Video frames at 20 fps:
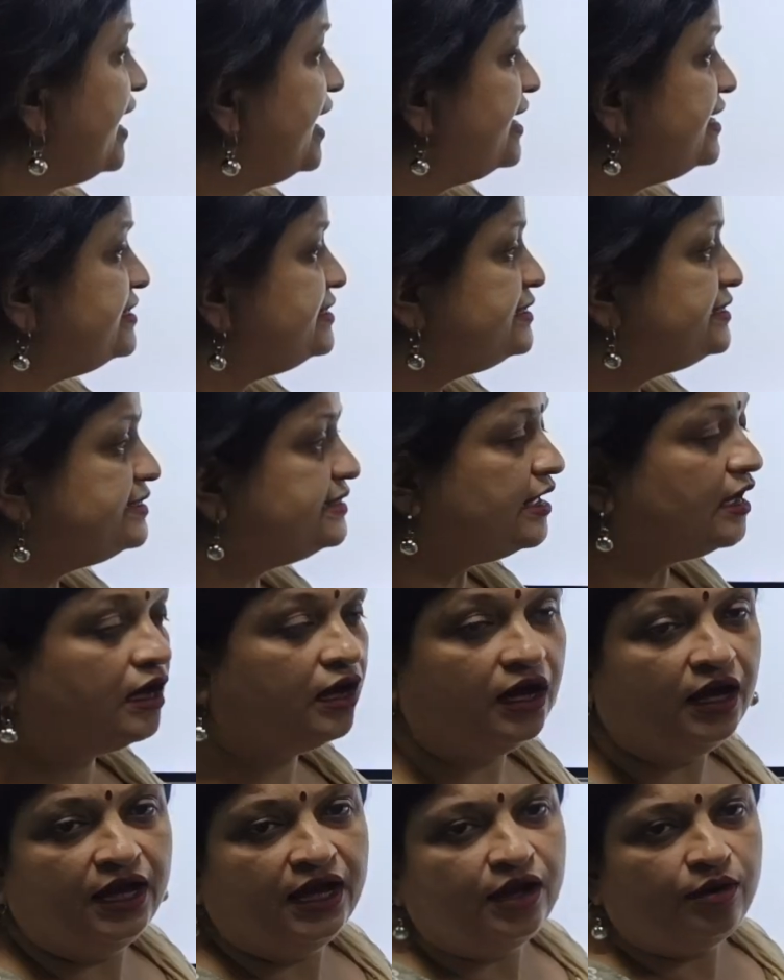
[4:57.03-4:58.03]
as
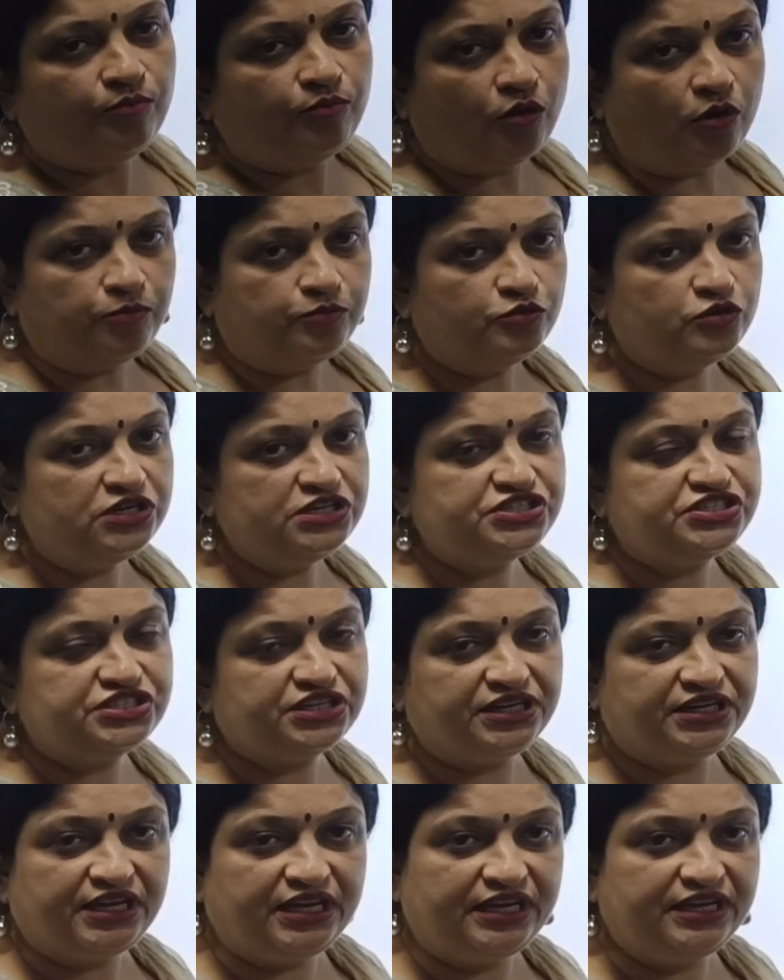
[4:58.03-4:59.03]
the
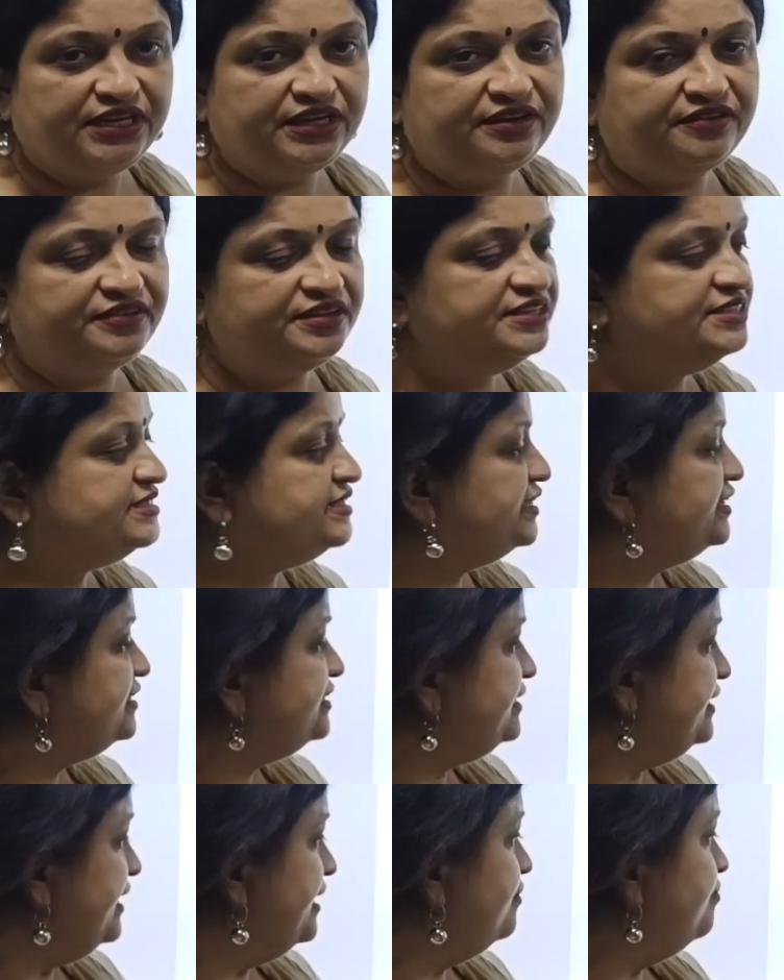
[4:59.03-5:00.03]
population
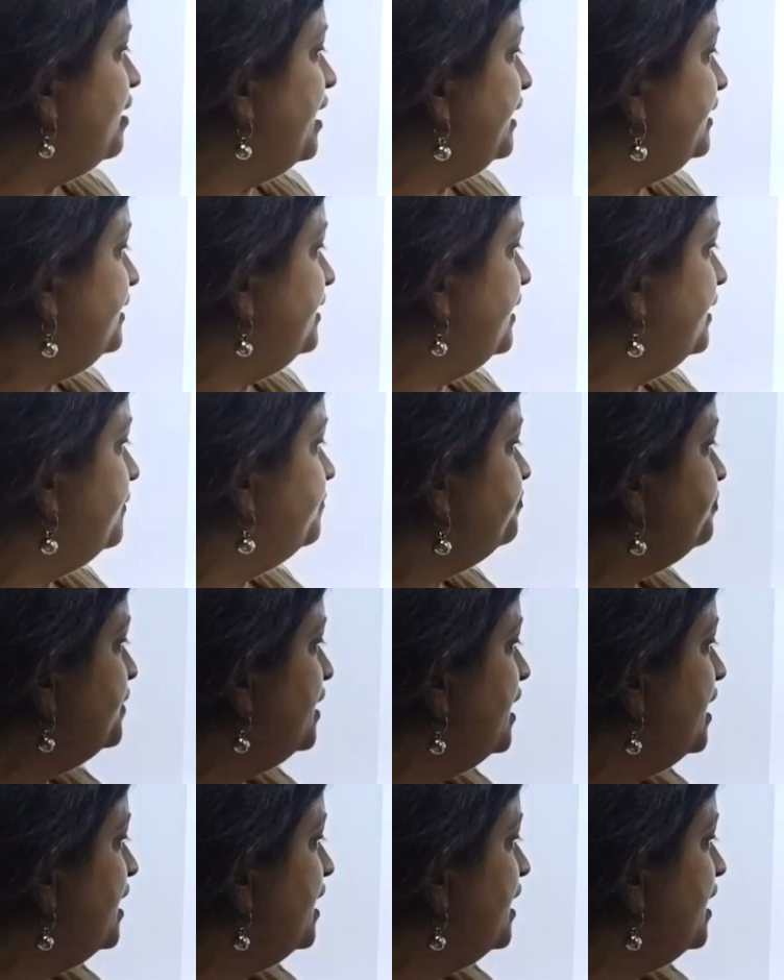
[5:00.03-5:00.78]
increasing day by day.